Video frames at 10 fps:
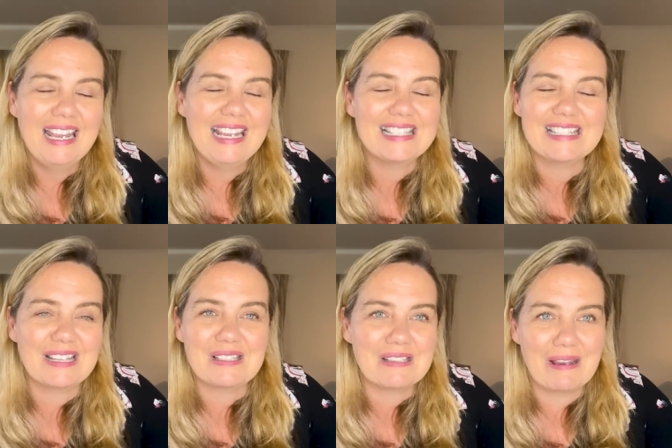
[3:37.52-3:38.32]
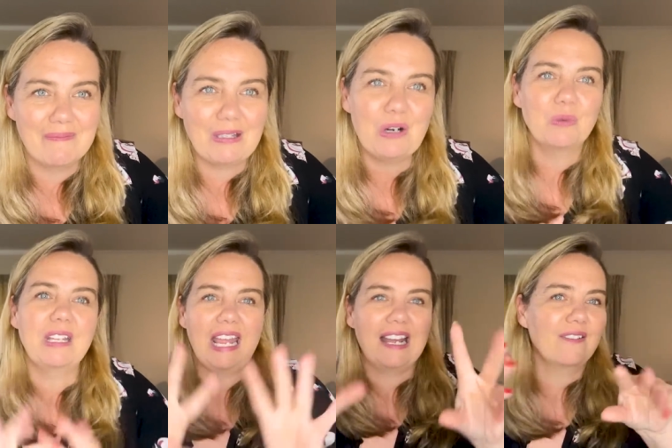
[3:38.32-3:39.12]
It's not the same. They don't really
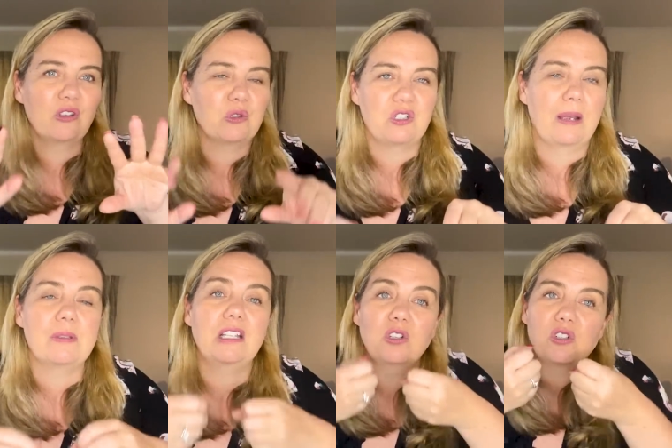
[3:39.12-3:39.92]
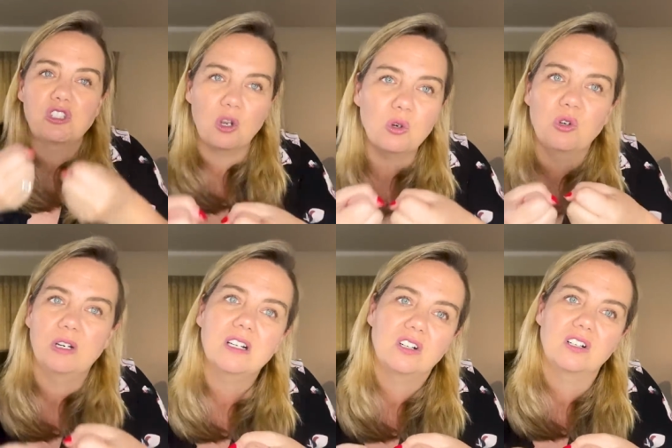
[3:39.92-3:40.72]
have those shops. Like they're so
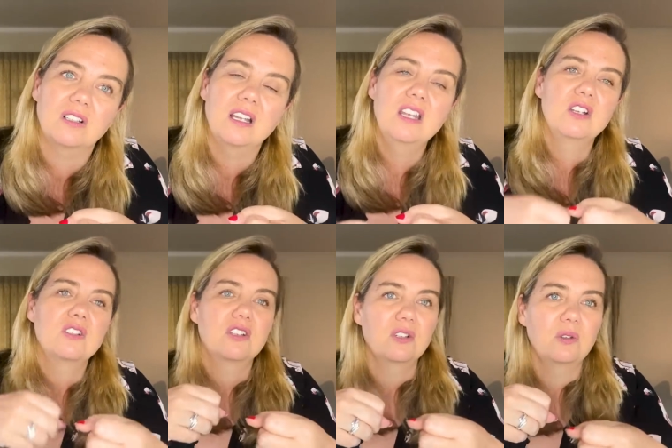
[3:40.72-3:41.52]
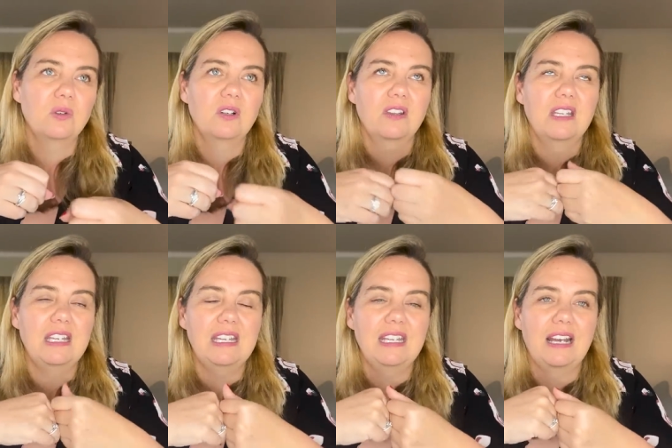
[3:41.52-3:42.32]
critical to
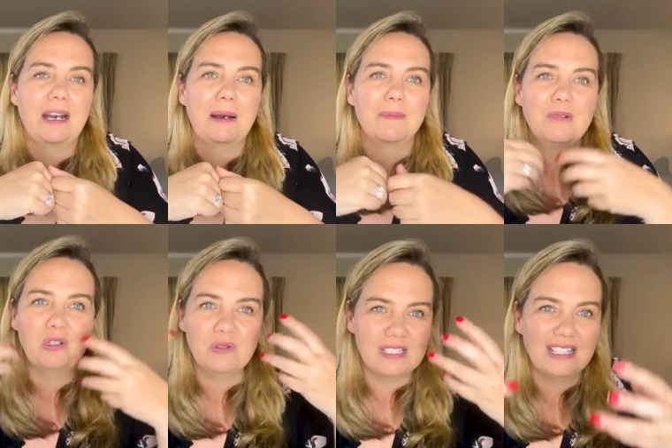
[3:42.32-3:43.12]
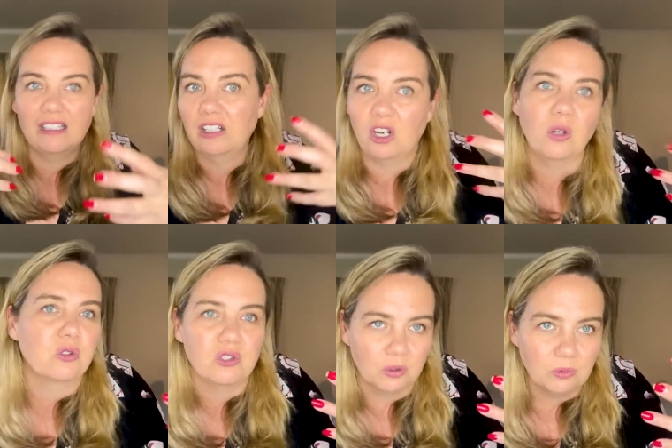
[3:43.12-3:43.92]
the New Zealand
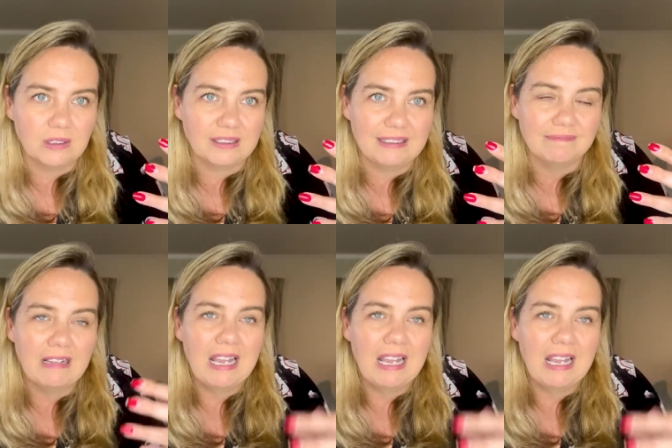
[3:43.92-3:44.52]
culture, really,